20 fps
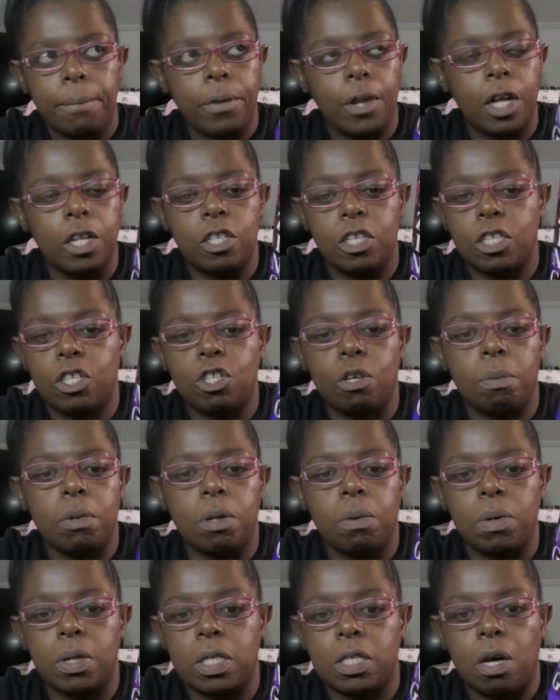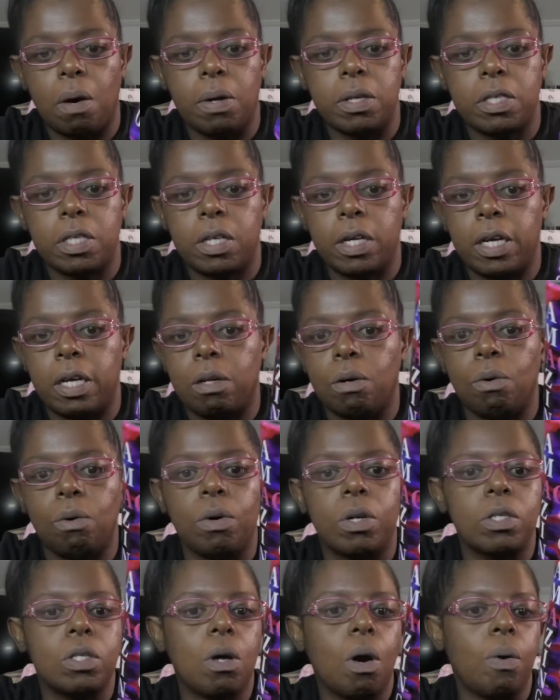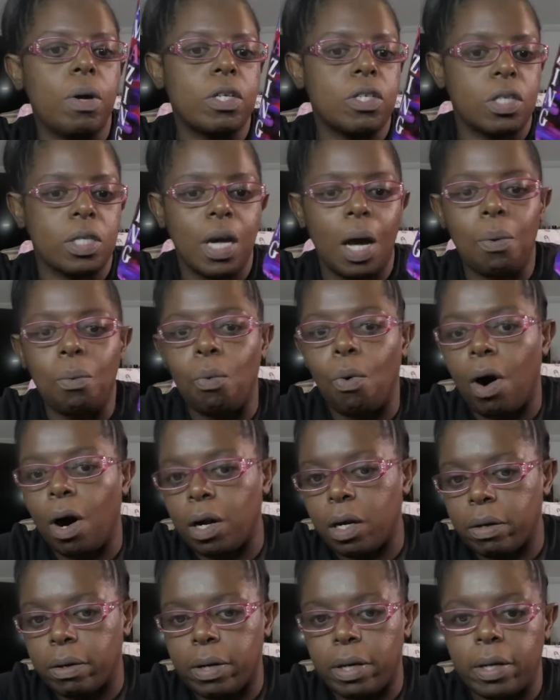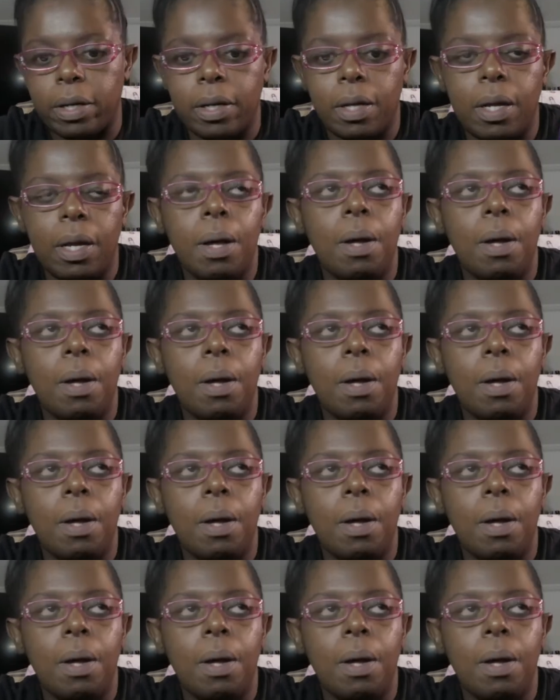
It's normally the one that's always clean or it's always just got water in it.